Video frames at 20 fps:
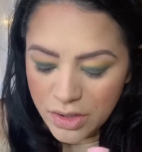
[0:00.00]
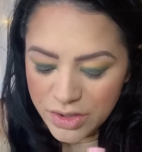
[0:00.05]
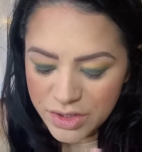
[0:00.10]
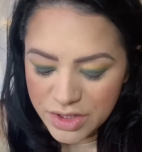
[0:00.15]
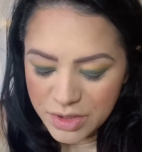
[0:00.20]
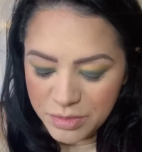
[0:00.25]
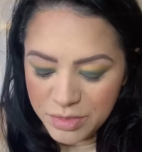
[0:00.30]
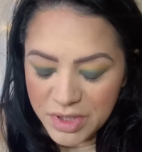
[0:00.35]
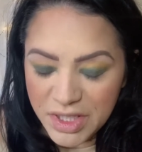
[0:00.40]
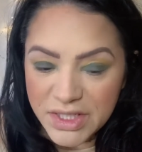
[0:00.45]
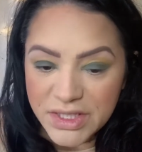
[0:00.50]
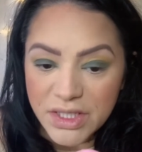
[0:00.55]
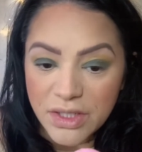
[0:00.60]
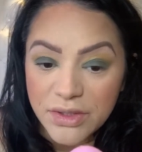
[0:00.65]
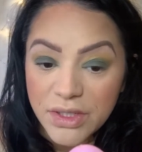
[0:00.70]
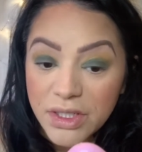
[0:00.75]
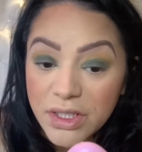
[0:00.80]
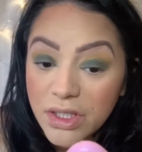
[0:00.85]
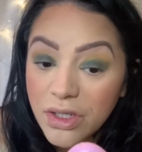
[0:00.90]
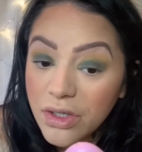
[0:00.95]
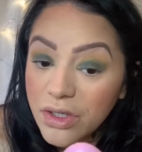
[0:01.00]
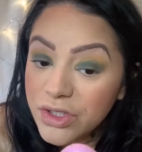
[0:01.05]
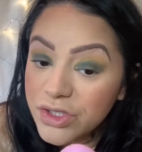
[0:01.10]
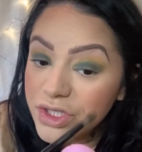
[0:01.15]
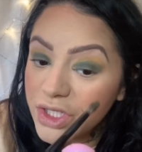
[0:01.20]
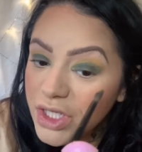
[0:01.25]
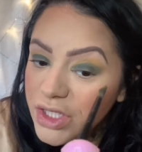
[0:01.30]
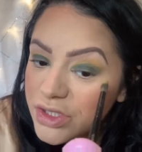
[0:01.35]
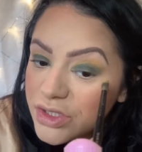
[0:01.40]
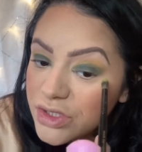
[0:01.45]
to blend out any harsh
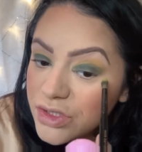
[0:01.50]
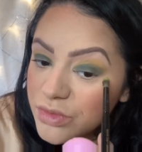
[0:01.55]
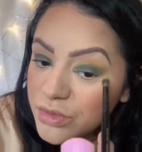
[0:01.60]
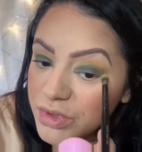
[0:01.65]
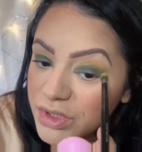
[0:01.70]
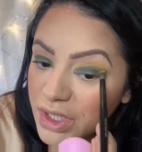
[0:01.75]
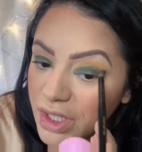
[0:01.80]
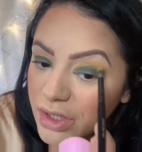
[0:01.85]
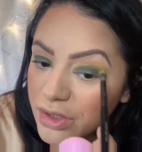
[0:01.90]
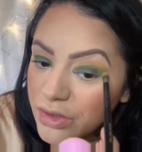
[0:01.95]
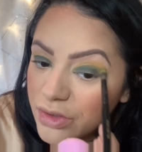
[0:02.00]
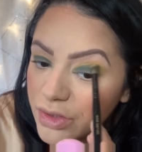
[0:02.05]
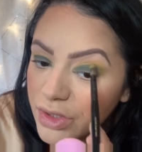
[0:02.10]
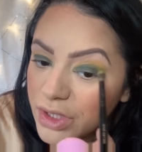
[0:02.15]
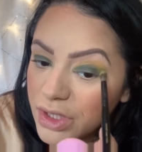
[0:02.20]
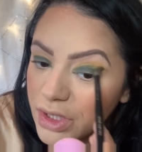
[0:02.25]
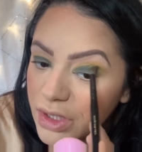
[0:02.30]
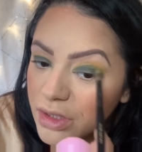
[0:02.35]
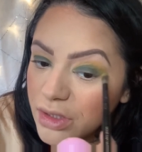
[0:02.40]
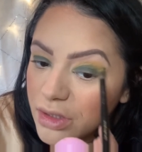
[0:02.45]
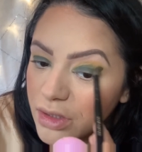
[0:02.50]
edges with that green.